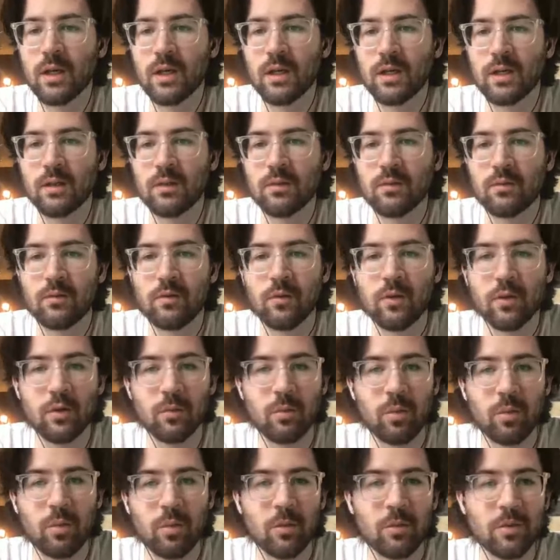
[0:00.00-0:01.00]
For the
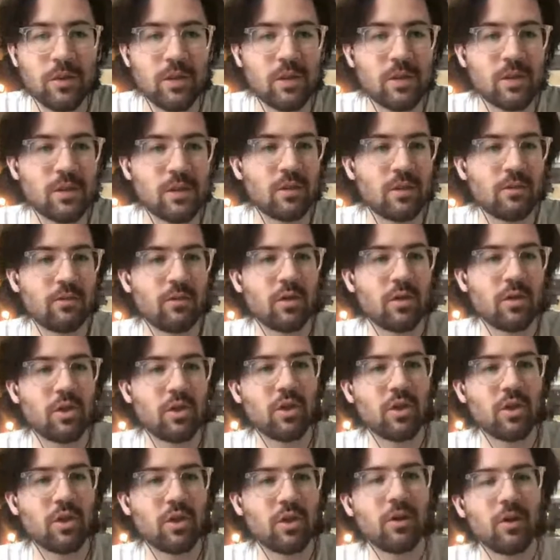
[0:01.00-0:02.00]
purposes of the show,
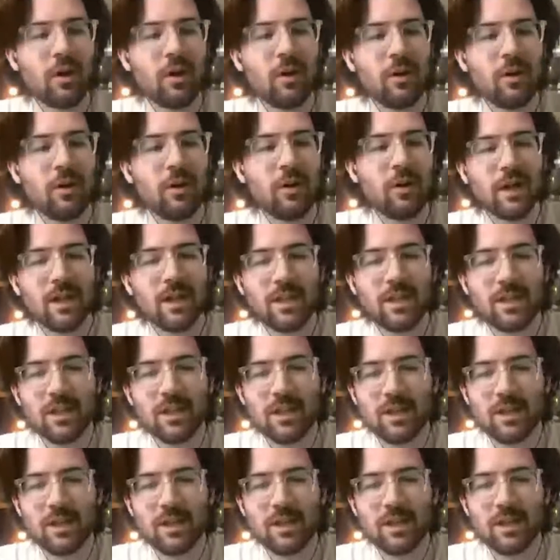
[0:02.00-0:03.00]
though, I think
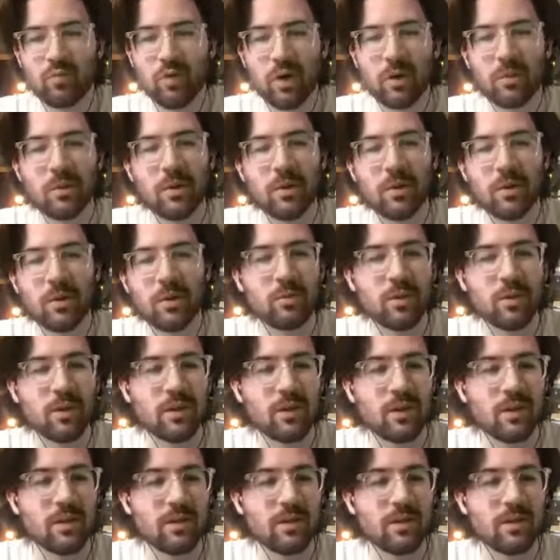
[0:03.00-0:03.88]
probably would be in